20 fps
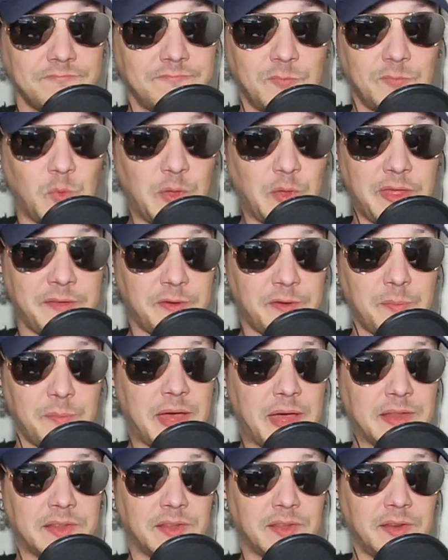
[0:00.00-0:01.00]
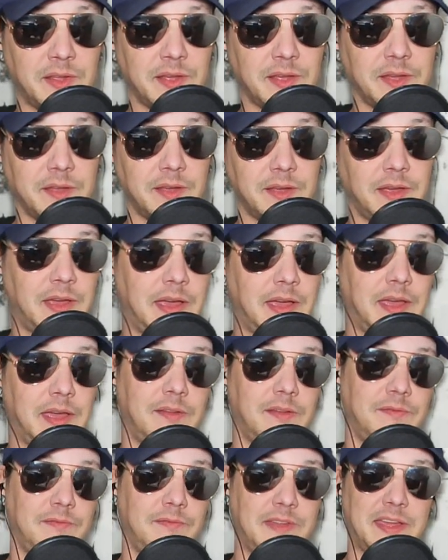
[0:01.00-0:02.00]
with every passing day
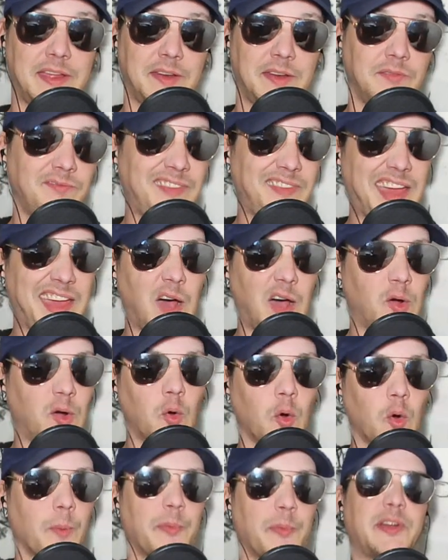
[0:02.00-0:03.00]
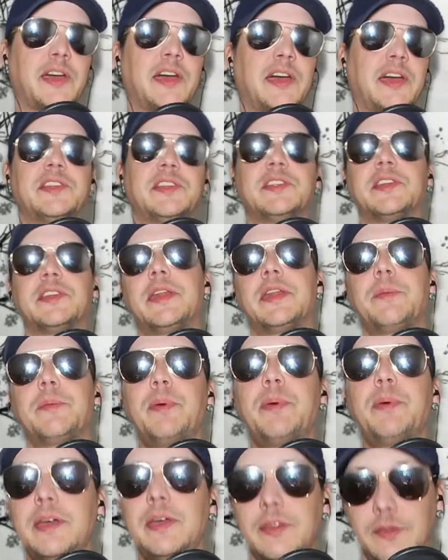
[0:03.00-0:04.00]
and how corporatized it's getting.
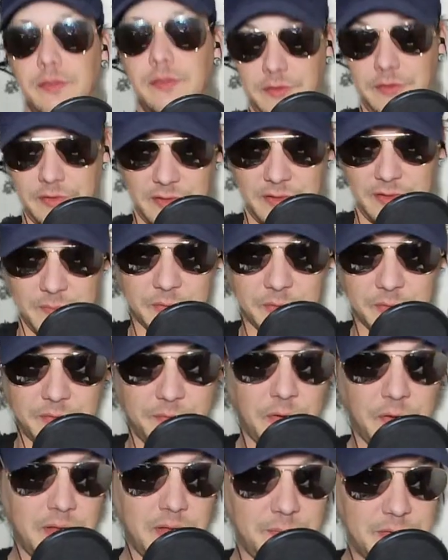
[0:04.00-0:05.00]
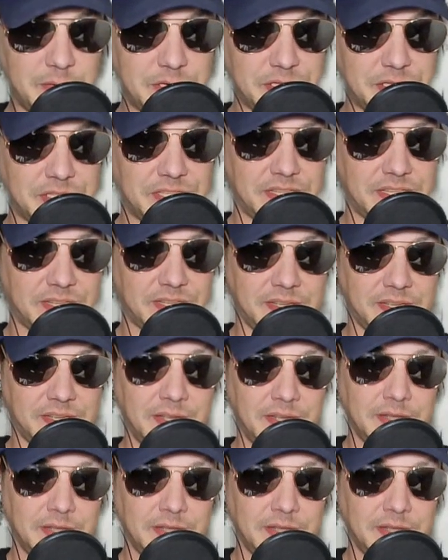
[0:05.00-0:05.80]
But this is Multi from the GCA.